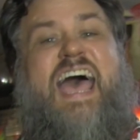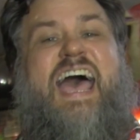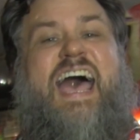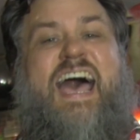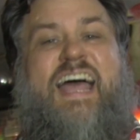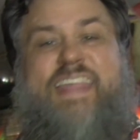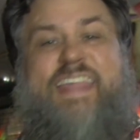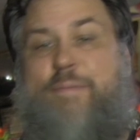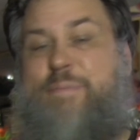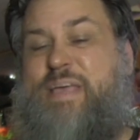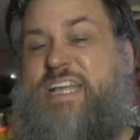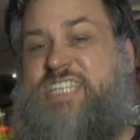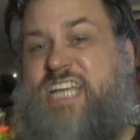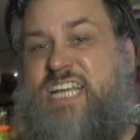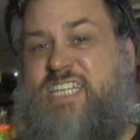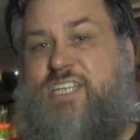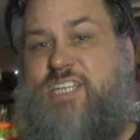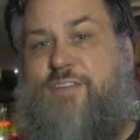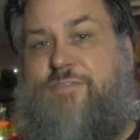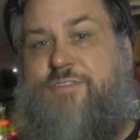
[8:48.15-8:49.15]
That may
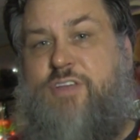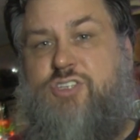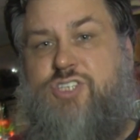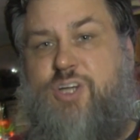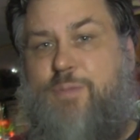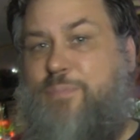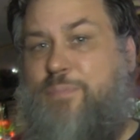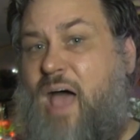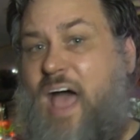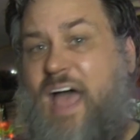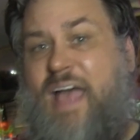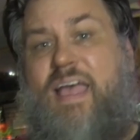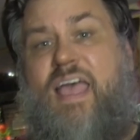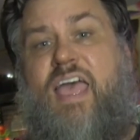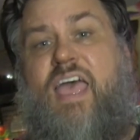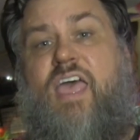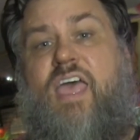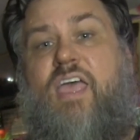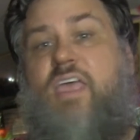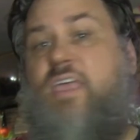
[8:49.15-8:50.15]
change in the future, but
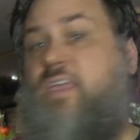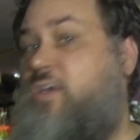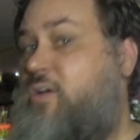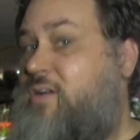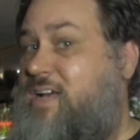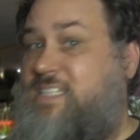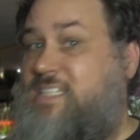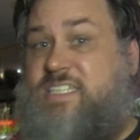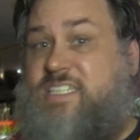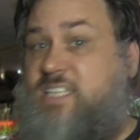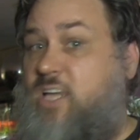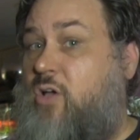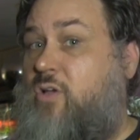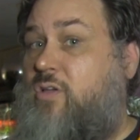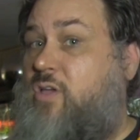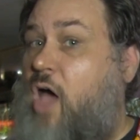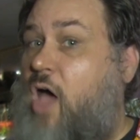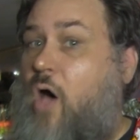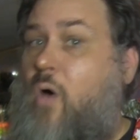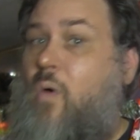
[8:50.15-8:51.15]
you could
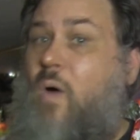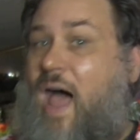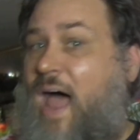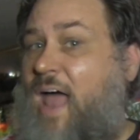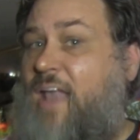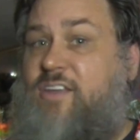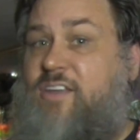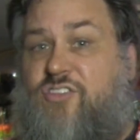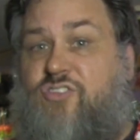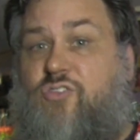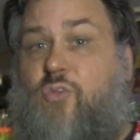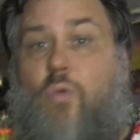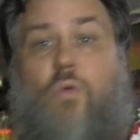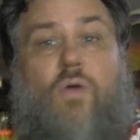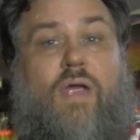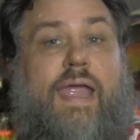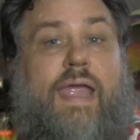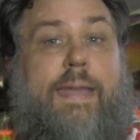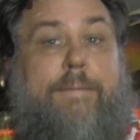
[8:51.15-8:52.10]
still go on the store